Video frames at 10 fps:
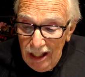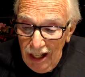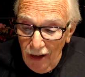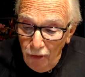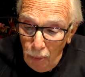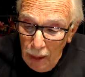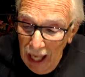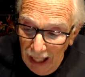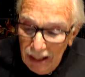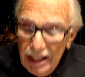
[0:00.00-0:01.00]
of the
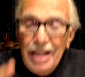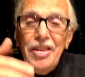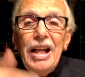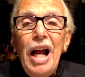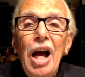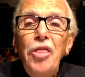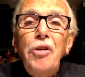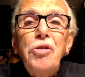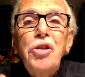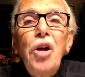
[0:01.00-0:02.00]
reality that
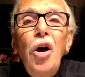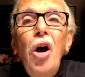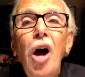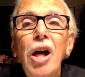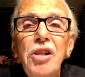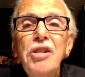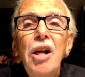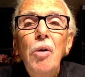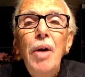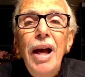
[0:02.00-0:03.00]
others
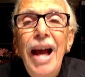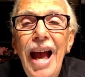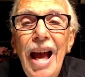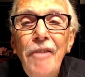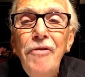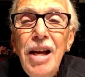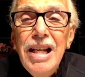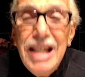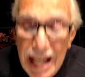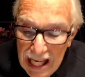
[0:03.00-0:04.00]
also have
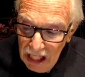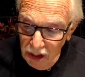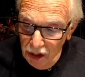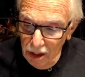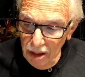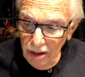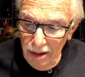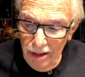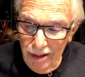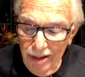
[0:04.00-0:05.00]
needs.
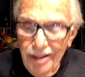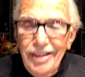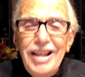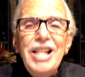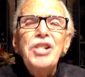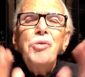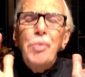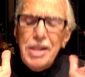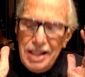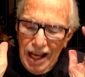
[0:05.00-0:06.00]
His
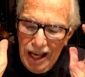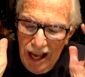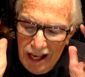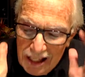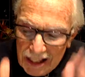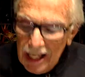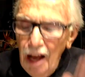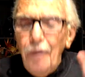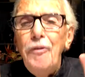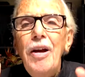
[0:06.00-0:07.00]
was a
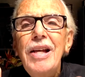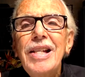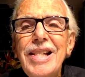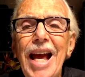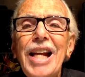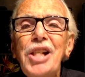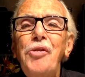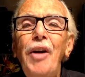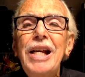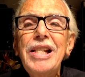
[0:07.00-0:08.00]

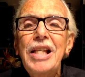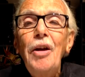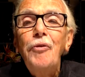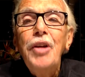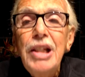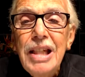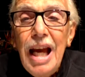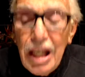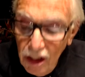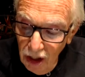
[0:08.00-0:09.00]
self-satisfied,
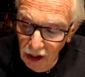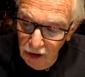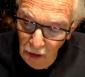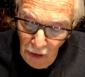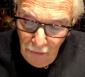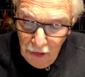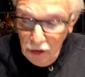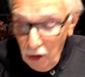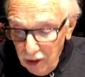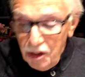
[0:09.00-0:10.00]
self-contained universe.
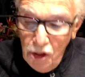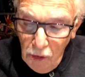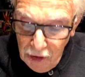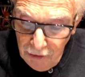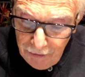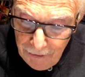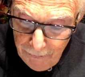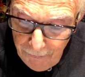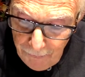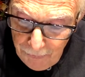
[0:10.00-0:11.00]
Good old Joseph.
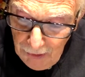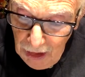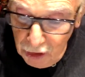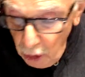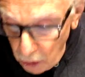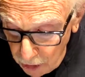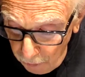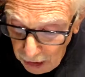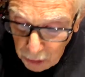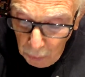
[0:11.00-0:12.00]
Joseph
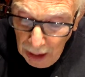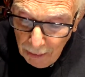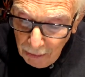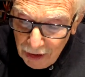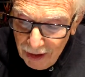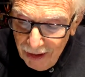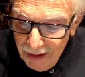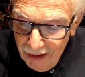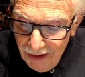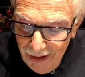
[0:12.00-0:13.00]
had dreams.
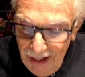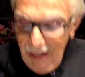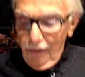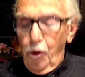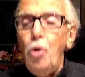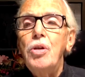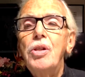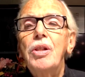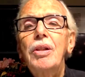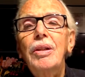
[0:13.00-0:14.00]
And of course,